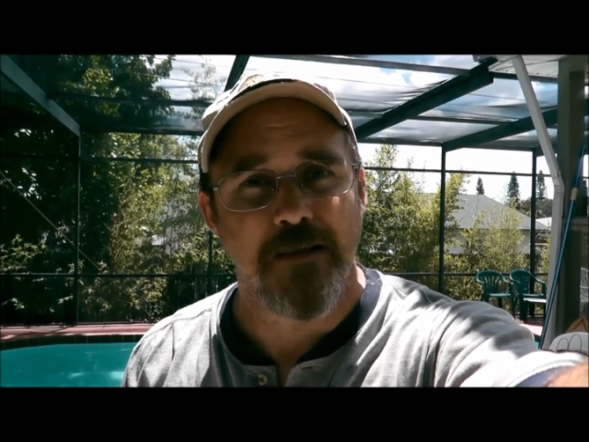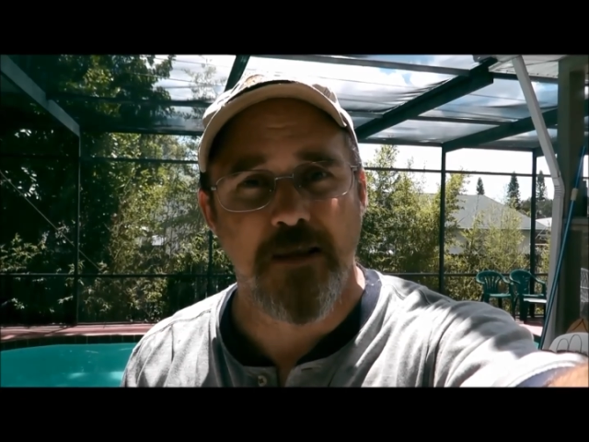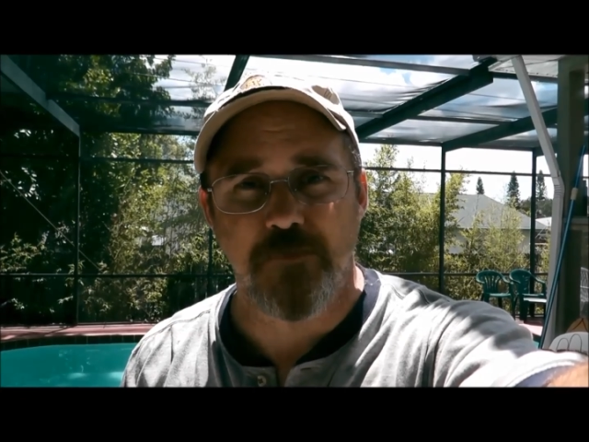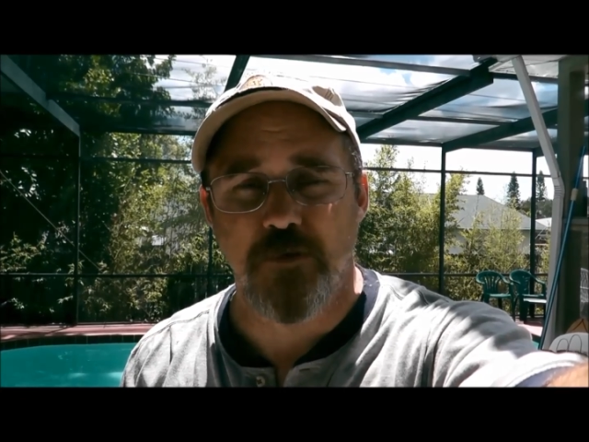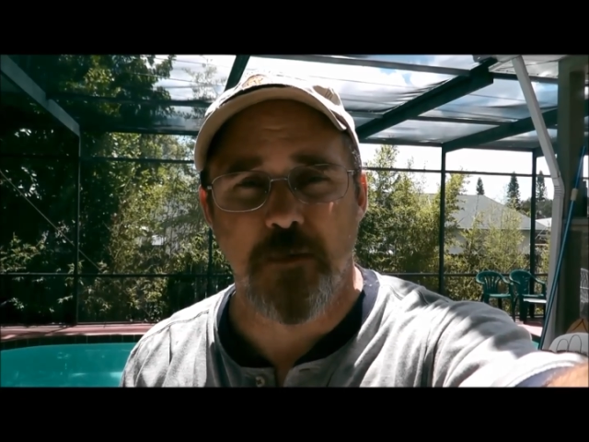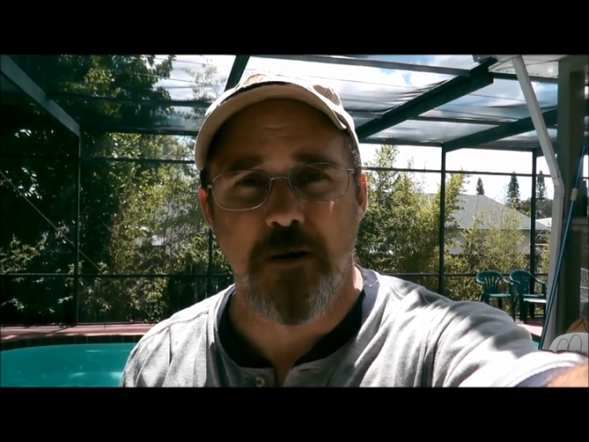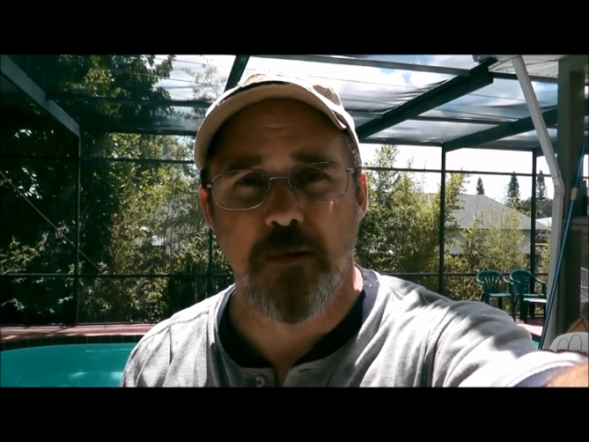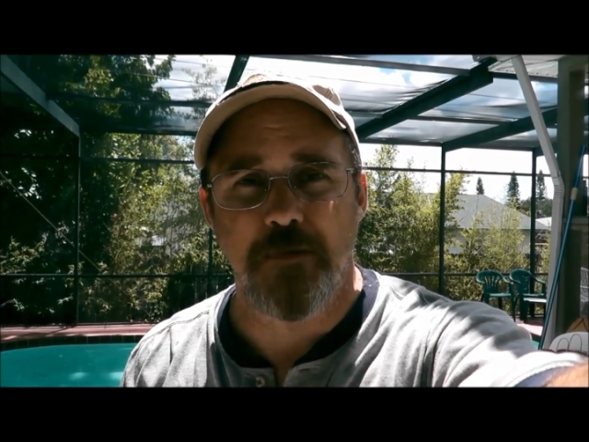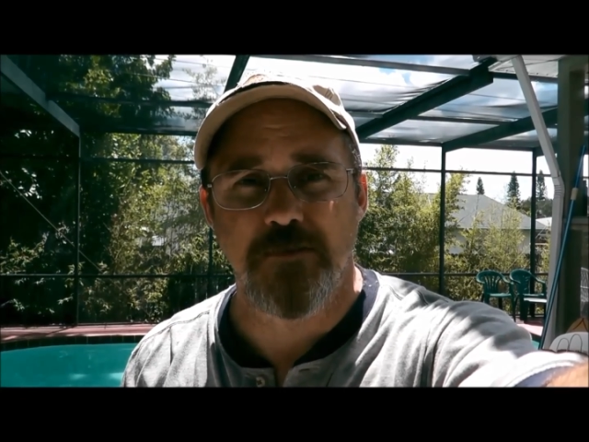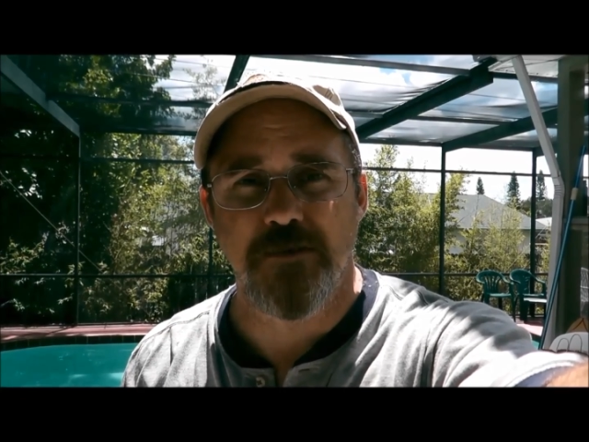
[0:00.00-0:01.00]
like, subscribe,
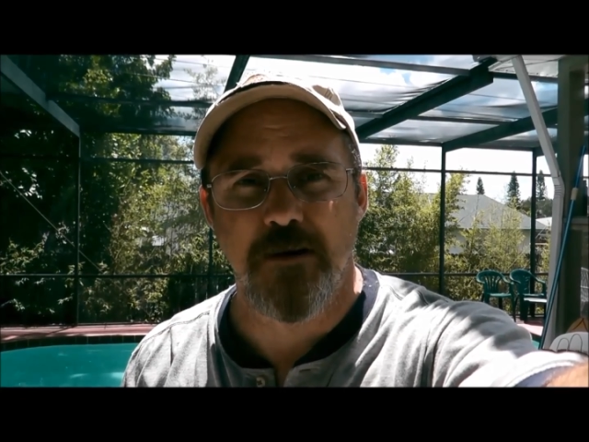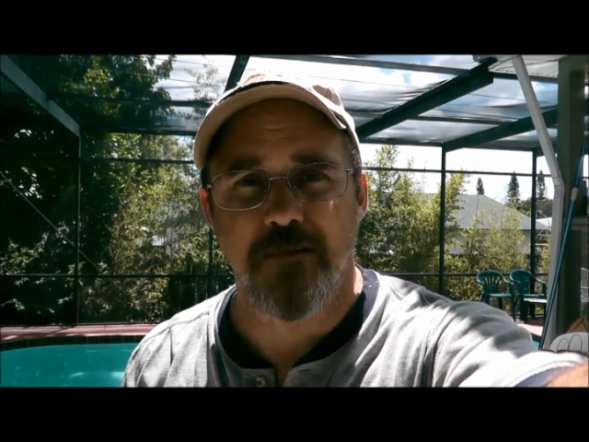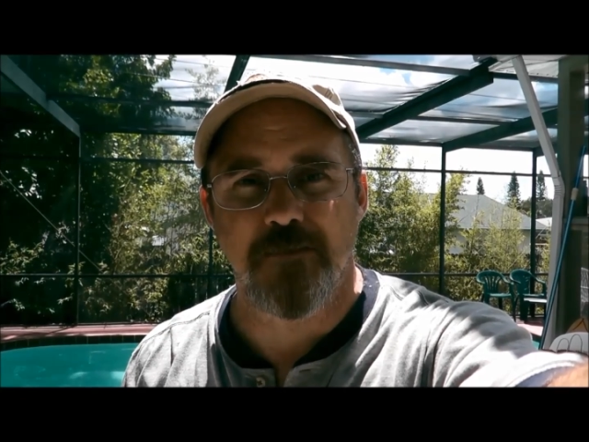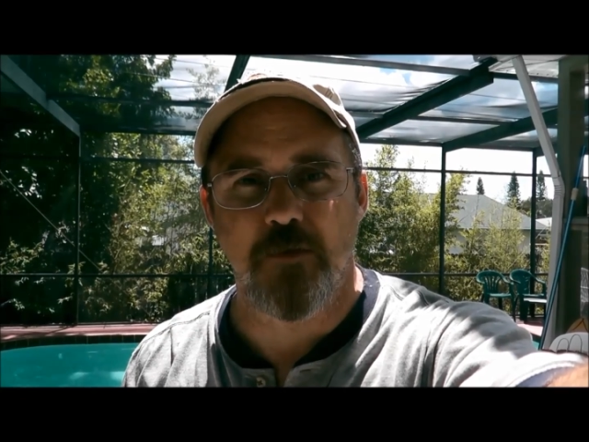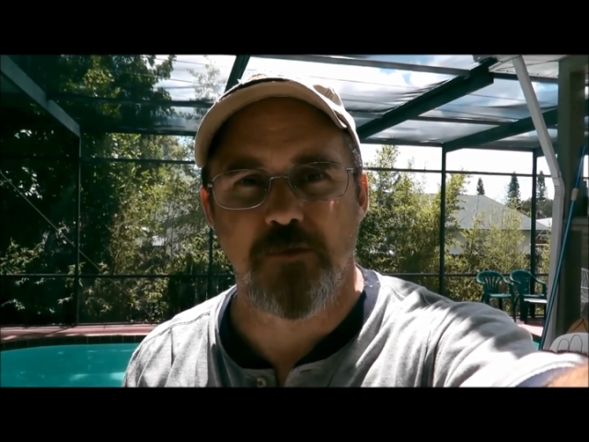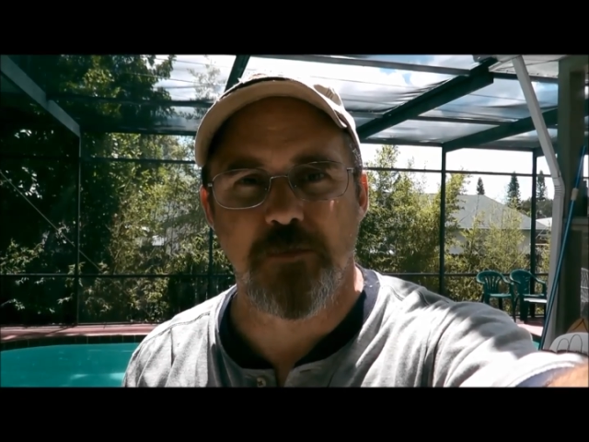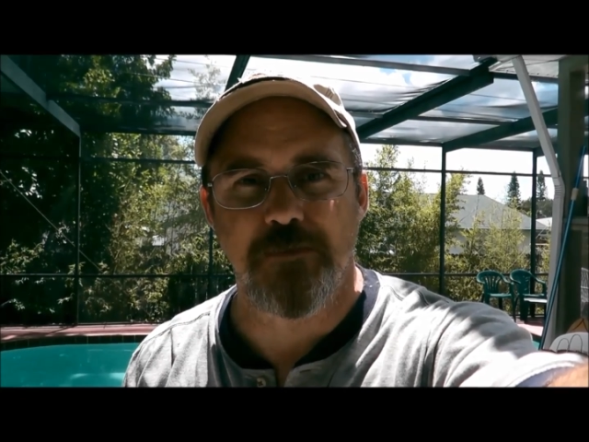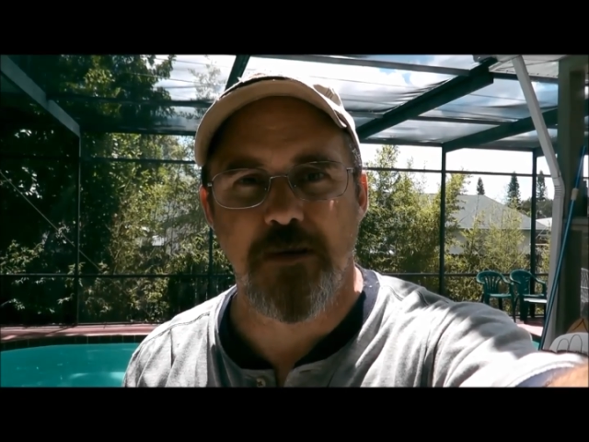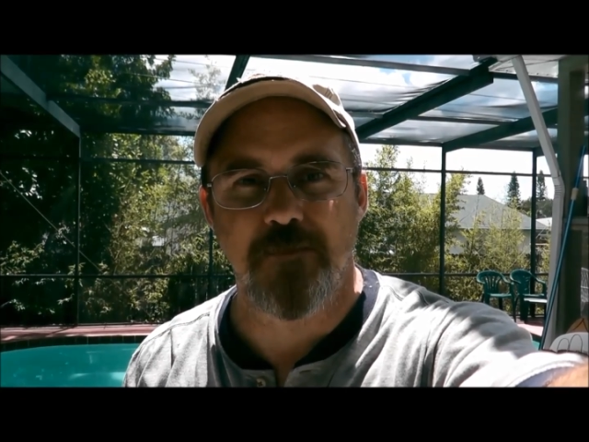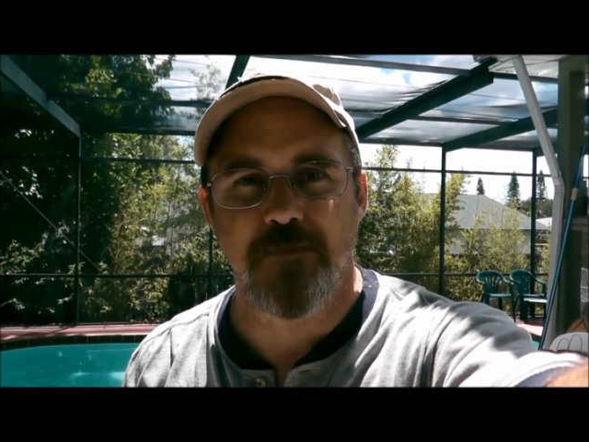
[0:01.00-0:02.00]
comment, and share. As always, be
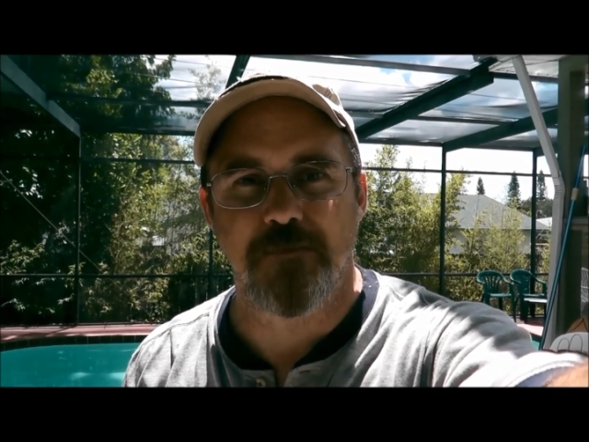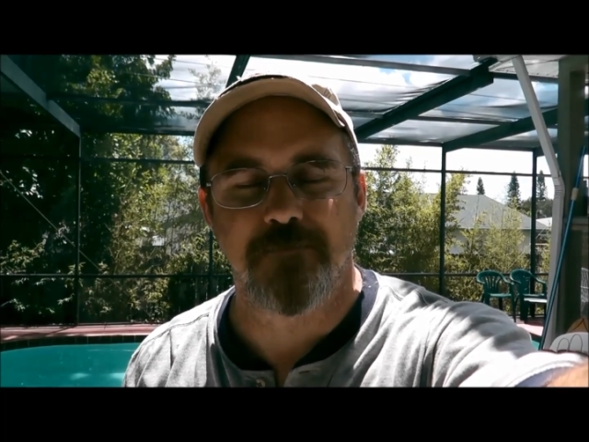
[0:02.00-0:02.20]
safe